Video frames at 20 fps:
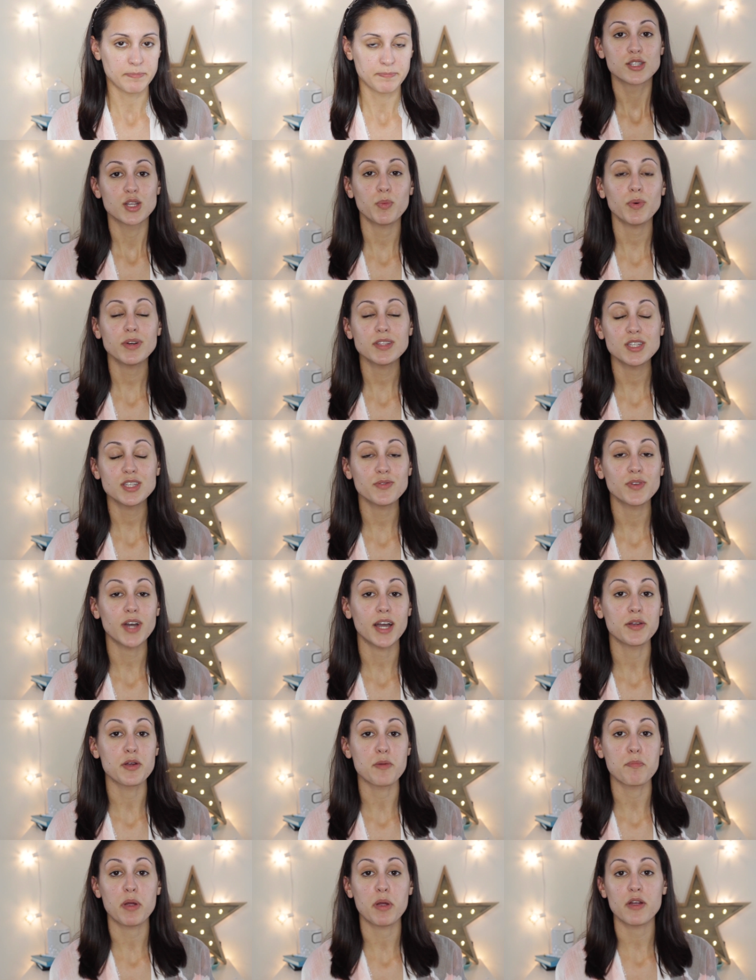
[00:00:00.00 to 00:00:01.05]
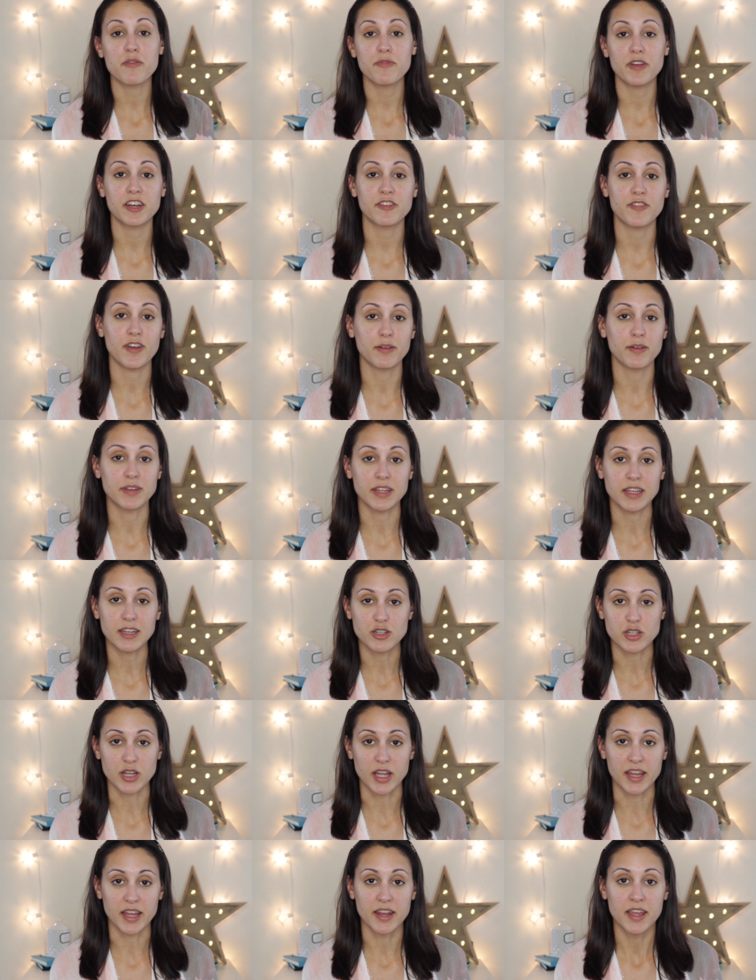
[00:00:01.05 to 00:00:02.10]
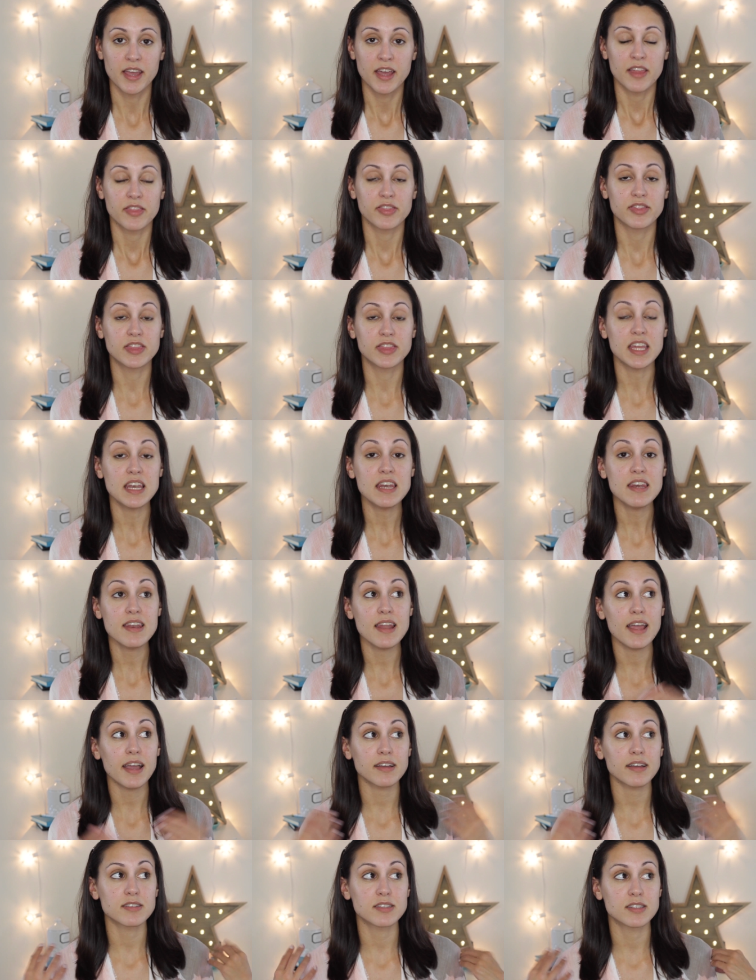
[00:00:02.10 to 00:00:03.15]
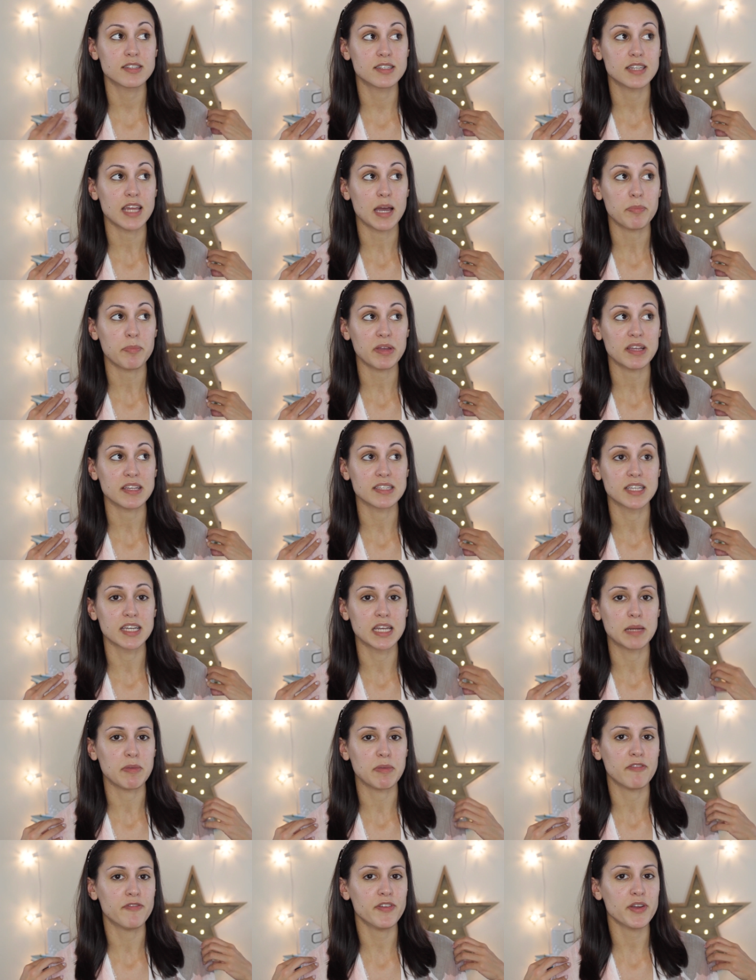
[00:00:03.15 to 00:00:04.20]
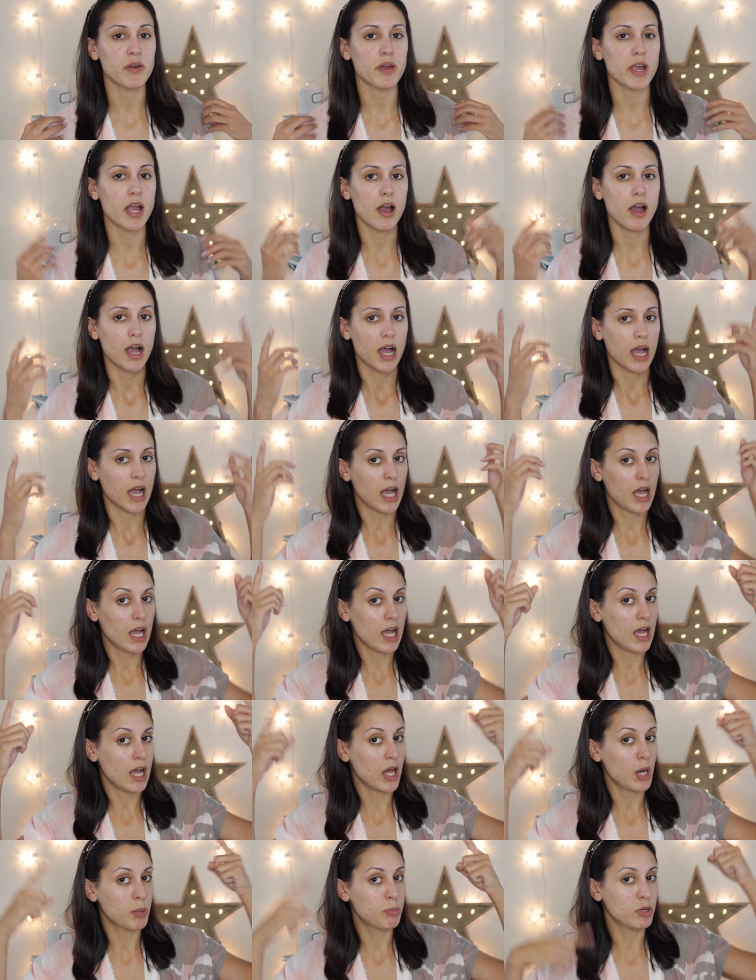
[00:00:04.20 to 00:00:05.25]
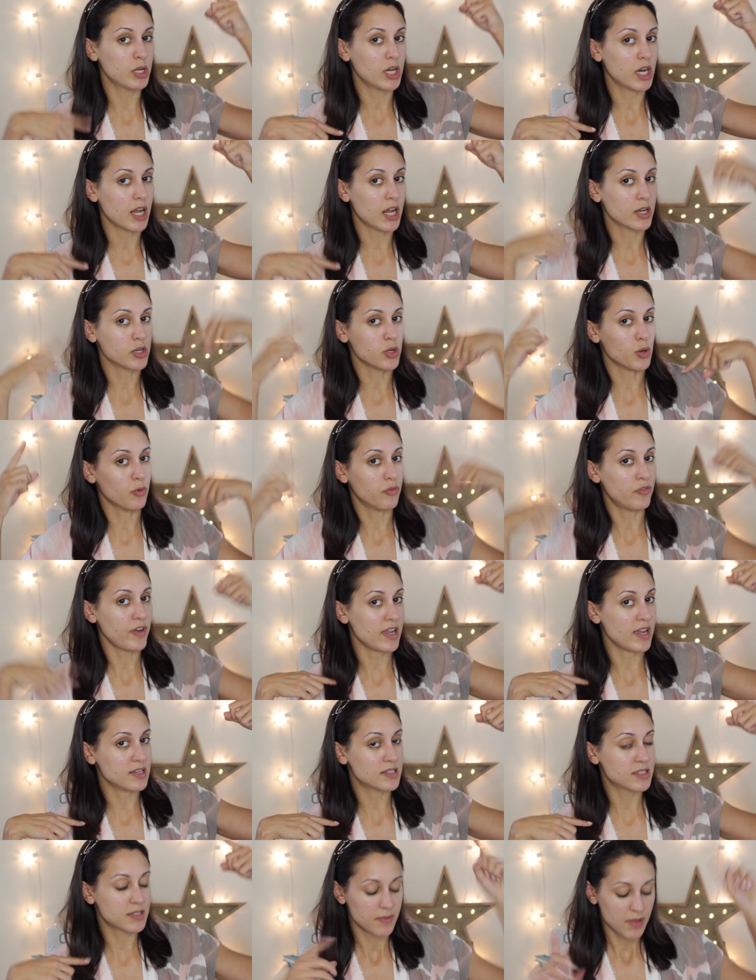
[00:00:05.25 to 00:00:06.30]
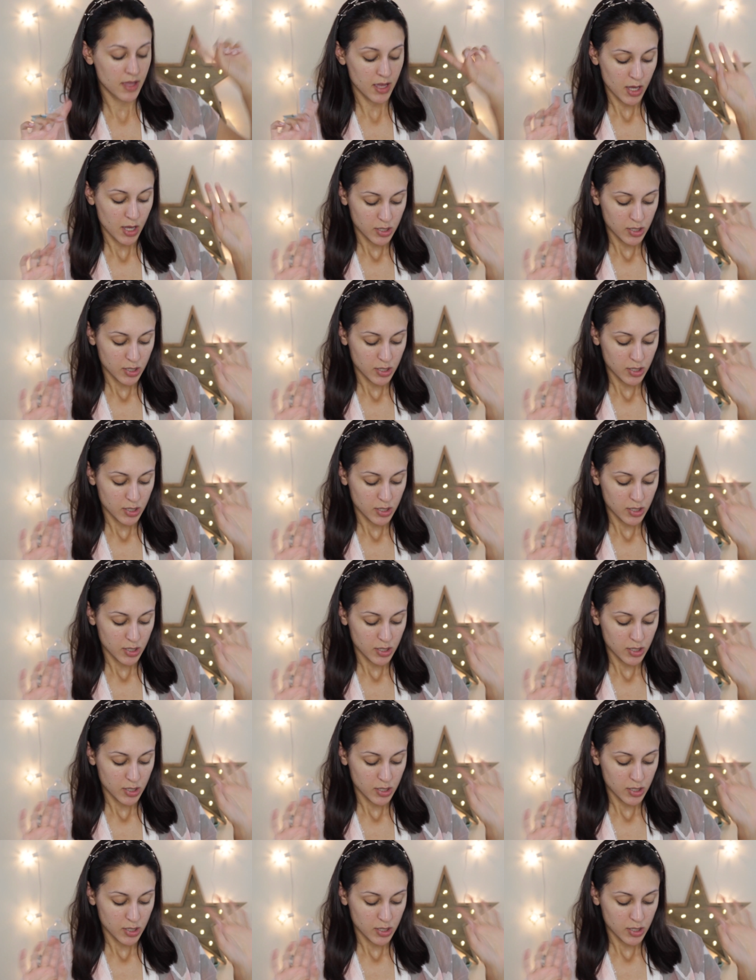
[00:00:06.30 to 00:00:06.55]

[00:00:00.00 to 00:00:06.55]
So once you've got your perfect foundation, the next step is going to be figuring out how to put it on your face.